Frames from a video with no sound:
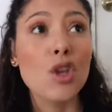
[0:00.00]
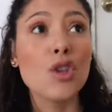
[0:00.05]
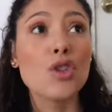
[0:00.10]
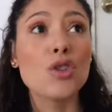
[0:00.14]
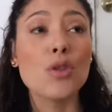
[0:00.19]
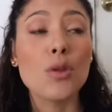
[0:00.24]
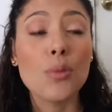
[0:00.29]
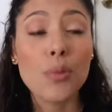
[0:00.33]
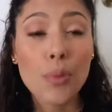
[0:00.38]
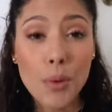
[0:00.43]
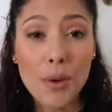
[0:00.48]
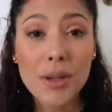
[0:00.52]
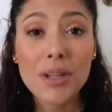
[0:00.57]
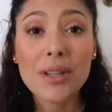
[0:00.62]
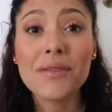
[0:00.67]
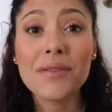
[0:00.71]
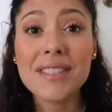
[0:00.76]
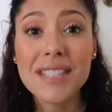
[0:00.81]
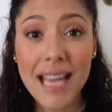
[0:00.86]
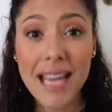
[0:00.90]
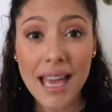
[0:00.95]
to the point
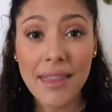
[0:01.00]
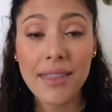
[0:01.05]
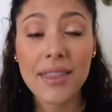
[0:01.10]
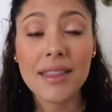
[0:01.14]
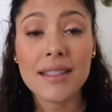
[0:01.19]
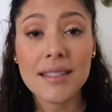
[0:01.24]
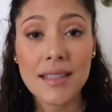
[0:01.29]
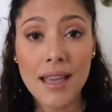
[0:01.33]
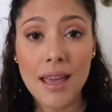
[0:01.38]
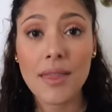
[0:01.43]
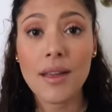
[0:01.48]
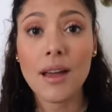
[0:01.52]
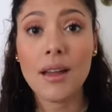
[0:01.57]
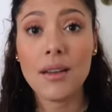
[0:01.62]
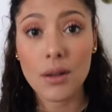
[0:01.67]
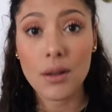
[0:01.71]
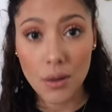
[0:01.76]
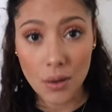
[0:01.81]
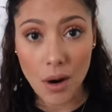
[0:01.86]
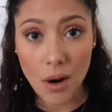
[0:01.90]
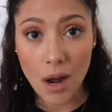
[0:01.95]
of death and death on
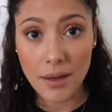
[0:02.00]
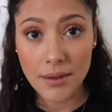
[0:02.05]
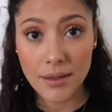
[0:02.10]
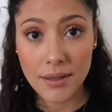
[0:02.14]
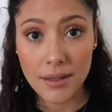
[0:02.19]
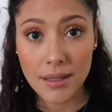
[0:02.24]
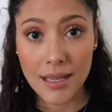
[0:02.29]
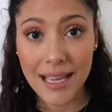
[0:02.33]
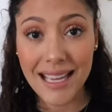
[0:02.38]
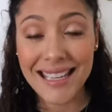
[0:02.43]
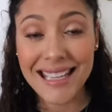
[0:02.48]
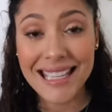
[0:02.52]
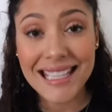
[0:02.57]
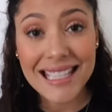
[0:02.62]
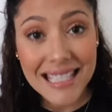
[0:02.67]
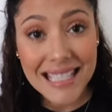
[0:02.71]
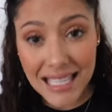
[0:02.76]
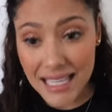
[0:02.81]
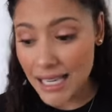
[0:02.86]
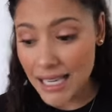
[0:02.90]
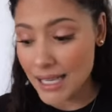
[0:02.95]
the cross. And he
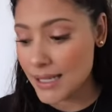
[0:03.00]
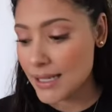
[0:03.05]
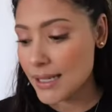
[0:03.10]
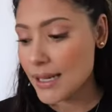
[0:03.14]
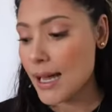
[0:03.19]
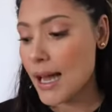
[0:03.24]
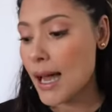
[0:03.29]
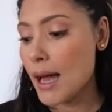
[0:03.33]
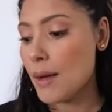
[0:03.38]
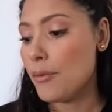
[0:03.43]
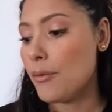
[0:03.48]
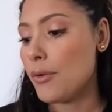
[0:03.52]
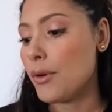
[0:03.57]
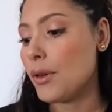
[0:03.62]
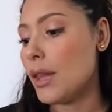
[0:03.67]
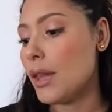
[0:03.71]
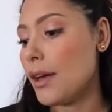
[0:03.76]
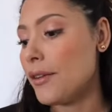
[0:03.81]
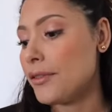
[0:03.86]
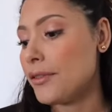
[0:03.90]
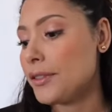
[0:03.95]
did it um, for
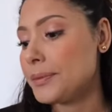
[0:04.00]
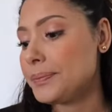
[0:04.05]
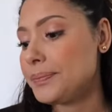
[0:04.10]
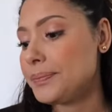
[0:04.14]
love.